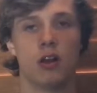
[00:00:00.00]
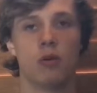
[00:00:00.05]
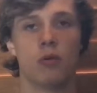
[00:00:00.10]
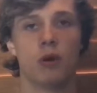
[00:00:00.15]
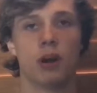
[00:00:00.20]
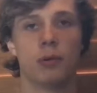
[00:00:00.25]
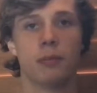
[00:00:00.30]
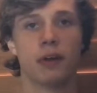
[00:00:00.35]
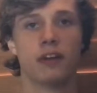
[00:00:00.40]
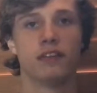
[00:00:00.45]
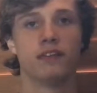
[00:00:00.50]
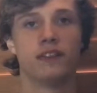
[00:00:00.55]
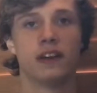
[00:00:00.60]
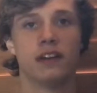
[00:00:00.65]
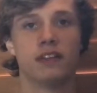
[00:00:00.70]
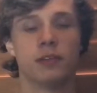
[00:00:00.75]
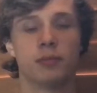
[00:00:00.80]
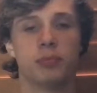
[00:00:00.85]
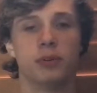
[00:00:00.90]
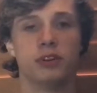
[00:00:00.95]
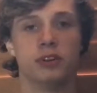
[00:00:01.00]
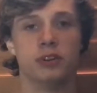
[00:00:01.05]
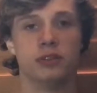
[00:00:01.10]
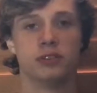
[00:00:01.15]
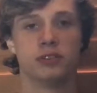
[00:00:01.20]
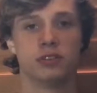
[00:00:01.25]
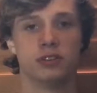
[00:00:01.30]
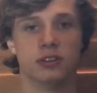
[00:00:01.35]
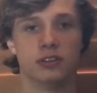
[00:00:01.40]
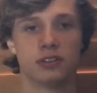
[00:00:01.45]
One of my favorite
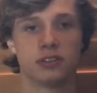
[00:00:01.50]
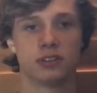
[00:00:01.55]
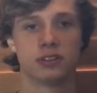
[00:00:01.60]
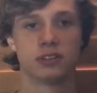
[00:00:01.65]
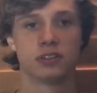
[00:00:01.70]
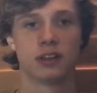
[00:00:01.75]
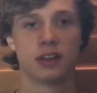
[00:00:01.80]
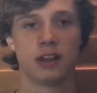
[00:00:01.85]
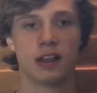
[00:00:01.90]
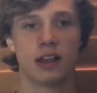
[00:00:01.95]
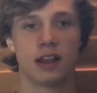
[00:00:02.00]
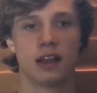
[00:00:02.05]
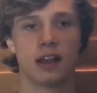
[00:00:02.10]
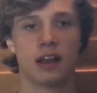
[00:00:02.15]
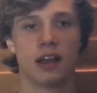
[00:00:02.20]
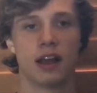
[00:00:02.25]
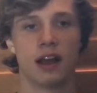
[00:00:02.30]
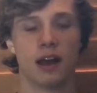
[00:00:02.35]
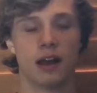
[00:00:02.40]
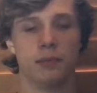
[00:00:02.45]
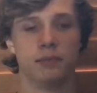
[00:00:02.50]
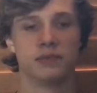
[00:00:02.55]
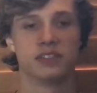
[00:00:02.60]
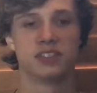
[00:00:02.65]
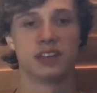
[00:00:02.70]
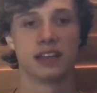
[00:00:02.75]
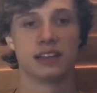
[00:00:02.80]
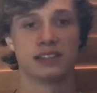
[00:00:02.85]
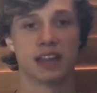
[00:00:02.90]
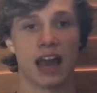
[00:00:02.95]
producers
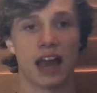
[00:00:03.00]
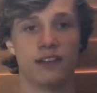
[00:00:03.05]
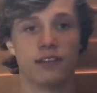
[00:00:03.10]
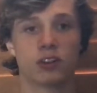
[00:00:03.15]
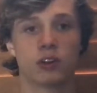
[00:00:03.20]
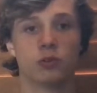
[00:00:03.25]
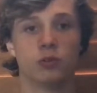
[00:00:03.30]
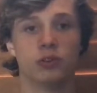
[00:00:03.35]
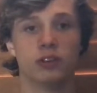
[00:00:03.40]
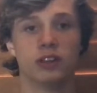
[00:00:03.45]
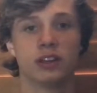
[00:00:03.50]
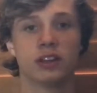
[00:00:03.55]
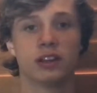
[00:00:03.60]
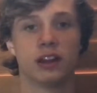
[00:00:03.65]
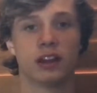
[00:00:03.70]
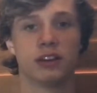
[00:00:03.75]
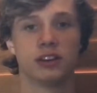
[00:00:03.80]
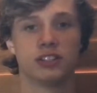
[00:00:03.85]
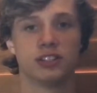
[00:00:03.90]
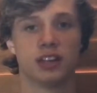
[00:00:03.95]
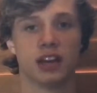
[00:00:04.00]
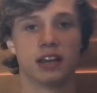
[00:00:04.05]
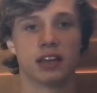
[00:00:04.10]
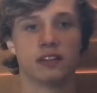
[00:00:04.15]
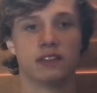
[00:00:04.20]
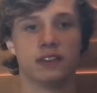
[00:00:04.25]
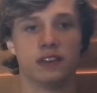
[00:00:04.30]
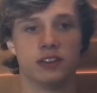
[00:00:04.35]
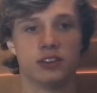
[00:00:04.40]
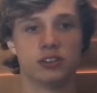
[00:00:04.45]
says that having a really good understanding
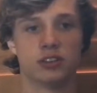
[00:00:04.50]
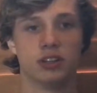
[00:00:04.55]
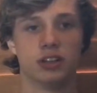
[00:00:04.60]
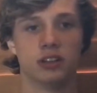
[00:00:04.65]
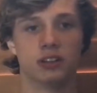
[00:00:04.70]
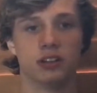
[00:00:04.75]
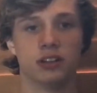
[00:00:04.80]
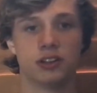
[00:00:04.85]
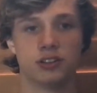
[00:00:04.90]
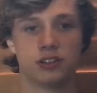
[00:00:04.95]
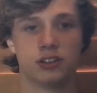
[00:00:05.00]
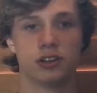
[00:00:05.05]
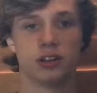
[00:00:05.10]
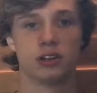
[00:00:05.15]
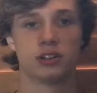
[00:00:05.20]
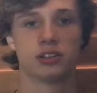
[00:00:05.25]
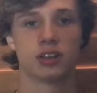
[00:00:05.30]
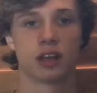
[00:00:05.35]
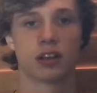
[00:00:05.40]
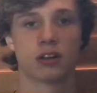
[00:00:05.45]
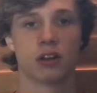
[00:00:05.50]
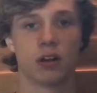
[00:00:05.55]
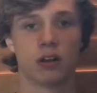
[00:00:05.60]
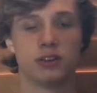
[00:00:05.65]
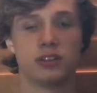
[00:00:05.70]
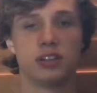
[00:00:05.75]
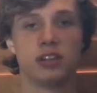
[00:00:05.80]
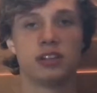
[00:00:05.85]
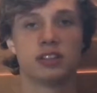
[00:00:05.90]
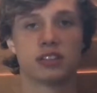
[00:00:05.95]
of history, literature,
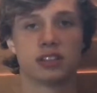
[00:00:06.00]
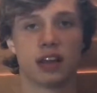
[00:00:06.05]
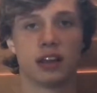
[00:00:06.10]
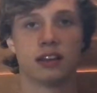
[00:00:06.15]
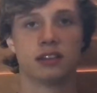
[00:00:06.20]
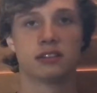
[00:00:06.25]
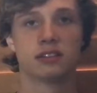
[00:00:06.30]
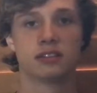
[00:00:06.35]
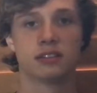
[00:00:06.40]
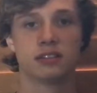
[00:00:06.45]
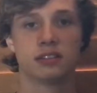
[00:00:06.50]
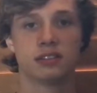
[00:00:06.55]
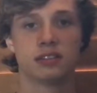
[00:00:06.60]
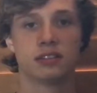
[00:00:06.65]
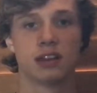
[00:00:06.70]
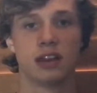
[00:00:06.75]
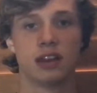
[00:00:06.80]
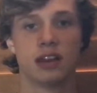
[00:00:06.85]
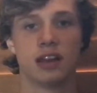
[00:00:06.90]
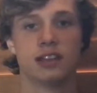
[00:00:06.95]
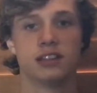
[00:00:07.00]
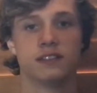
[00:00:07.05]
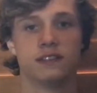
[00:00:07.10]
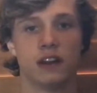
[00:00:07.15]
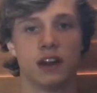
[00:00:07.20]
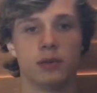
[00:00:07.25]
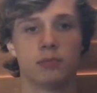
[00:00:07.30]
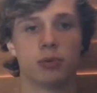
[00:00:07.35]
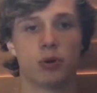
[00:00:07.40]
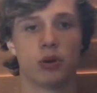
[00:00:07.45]
psychology, sciences is
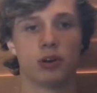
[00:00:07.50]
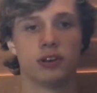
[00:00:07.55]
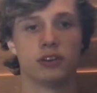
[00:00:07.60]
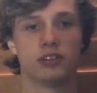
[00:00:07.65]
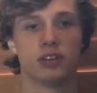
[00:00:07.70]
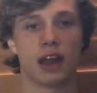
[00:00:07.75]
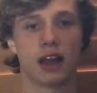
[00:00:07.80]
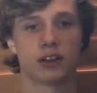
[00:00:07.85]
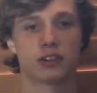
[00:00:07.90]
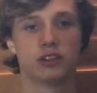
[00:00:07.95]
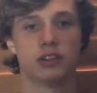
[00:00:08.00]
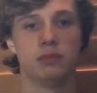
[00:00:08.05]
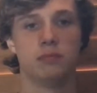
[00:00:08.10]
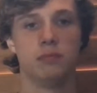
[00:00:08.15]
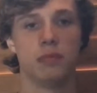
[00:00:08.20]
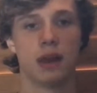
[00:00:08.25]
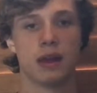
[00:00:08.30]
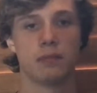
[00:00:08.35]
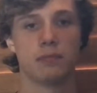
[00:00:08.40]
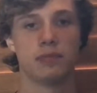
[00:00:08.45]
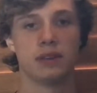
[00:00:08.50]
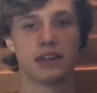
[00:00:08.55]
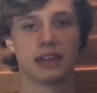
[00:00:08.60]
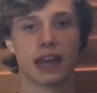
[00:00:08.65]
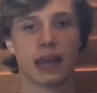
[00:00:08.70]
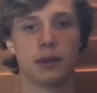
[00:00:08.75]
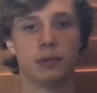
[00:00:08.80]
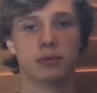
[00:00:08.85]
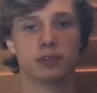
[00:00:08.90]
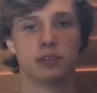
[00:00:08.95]
very important to actually
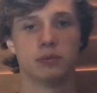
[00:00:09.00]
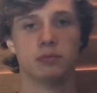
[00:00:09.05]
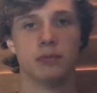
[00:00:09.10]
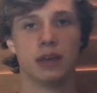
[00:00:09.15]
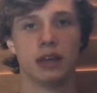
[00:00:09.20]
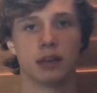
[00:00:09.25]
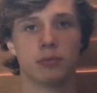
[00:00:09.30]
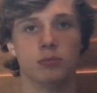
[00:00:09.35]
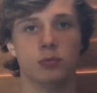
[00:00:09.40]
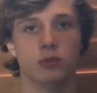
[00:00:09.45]
being able to make